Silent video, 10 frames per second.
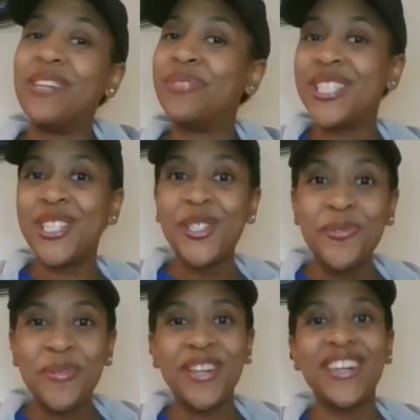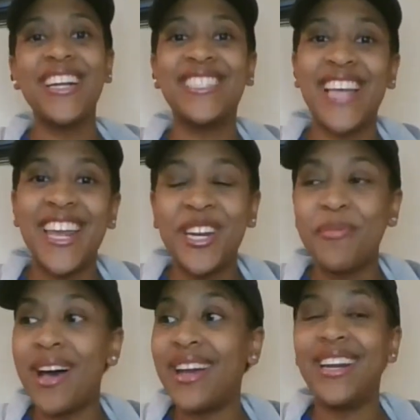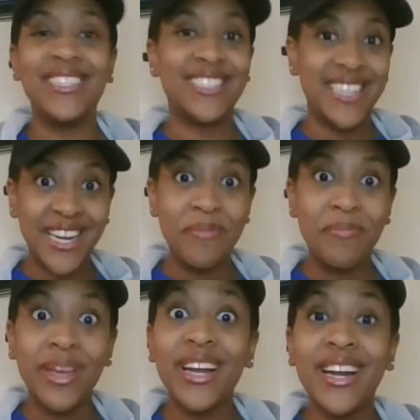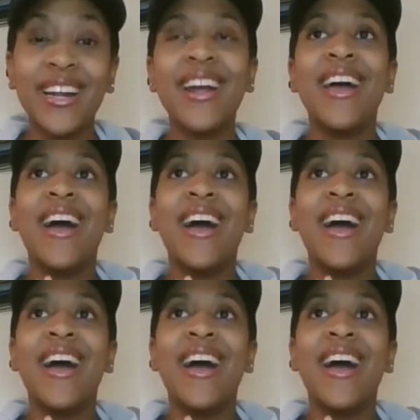I'm super excited about it. It's getting bigger,